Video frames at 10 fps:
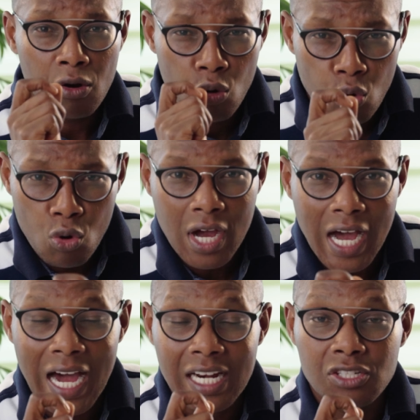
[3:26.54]
Look
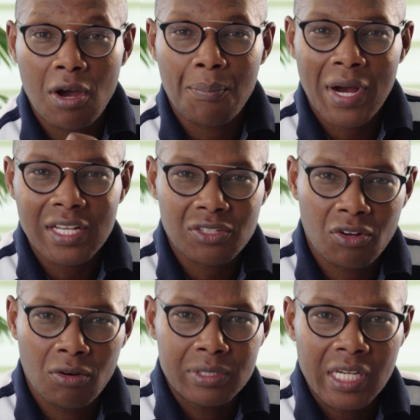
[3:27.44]
at your
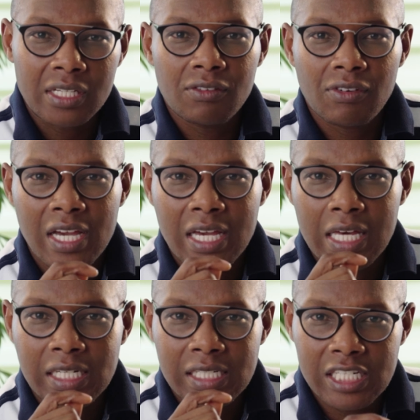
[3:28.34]
personal objective.
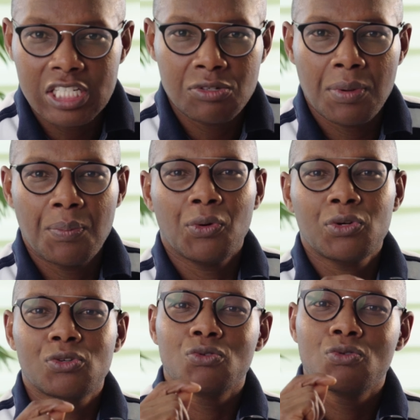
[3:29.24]
I teach people
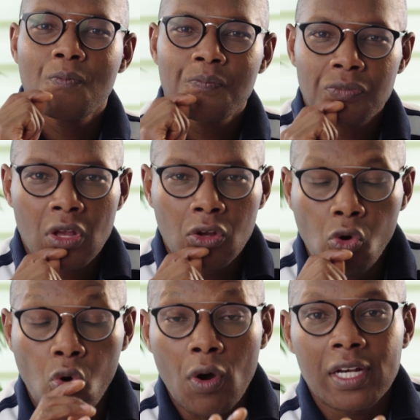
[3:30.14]
to
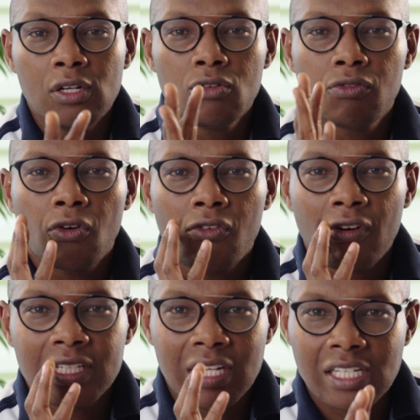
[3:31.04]
go and look for
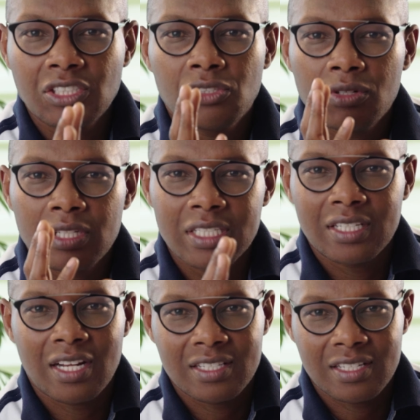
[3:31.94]
financial
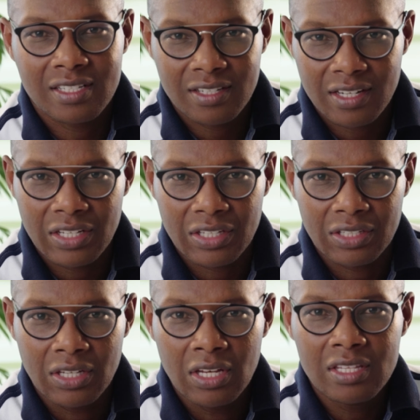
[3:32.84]
literacy training.
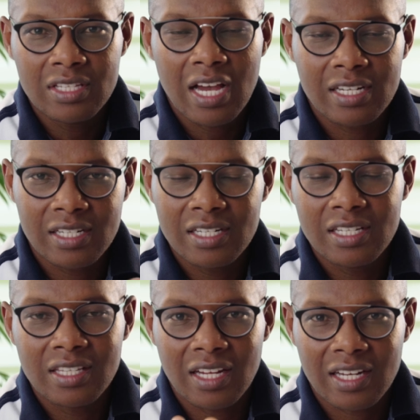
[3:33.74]
These are
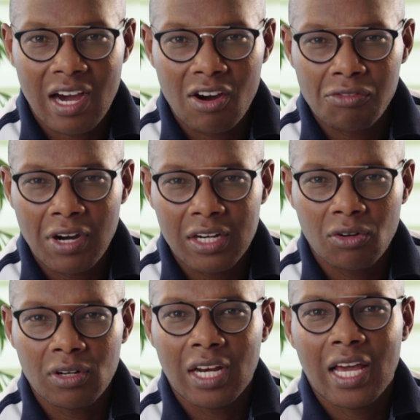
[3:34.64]
training that are offered
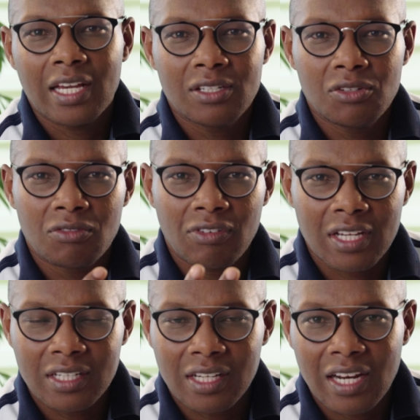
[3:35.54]
online. You
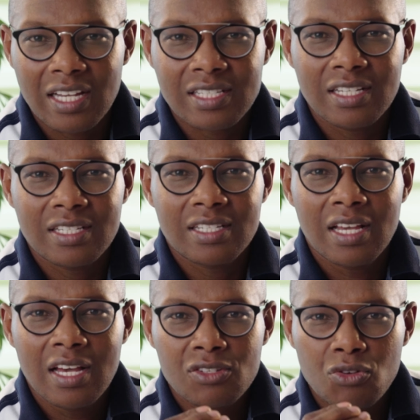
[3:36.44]
find classes
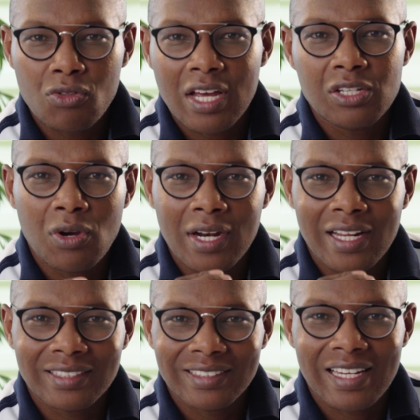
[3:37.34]
so that you
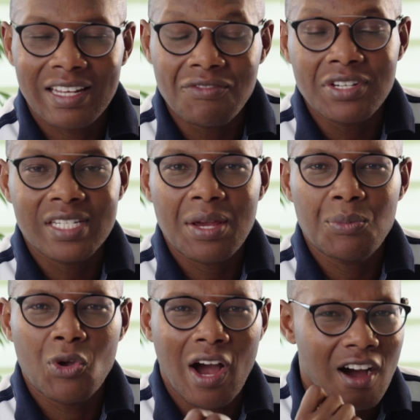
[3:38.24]
understand every time
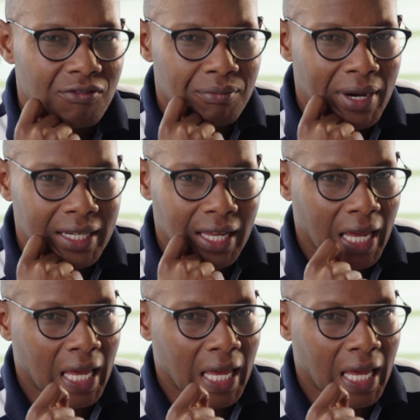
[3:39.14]
you have money,